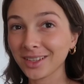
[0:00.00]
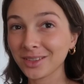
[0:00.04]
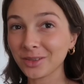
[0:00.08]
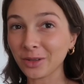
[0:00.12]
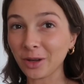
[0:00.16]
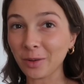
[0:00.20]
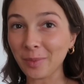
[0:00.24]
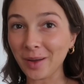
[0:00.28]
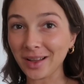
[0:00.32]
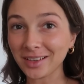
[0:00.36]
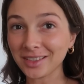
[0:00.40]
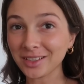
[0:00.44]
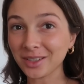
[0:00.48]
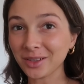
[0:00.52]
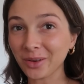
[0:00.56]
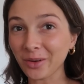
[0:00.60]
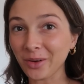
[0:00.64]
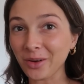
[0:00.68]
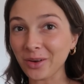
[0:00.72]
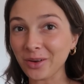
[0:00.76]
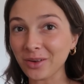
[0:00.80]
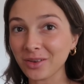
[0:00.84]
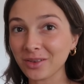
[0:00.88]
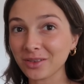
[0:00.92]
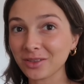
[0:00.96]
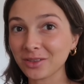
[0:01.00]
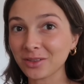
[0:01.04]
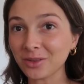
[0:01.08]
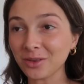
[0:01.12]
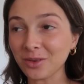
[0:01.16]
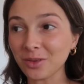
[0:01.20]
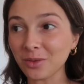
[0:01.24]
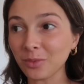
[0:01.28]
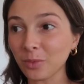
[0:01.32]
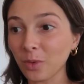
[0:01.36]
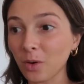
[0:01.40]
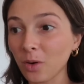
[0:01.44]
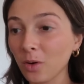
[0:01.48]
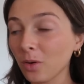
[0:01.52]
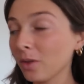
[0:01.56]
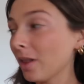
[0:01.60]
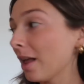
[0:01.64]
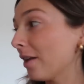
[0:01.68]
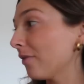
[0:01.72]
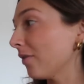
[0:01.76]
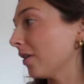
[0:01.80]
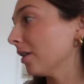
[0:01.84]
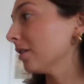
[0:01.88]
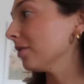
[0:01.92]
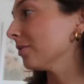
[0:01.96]
So we're about to go to the wall.
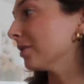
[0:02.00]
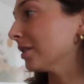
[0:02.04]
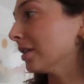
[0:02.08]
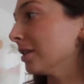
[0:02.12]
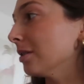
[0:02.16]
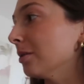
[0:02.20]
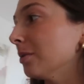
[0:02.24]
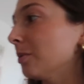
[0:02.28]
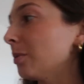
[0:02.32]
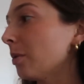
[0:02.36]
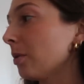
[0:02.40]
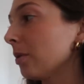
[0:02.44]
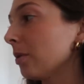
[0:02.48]
I found a really good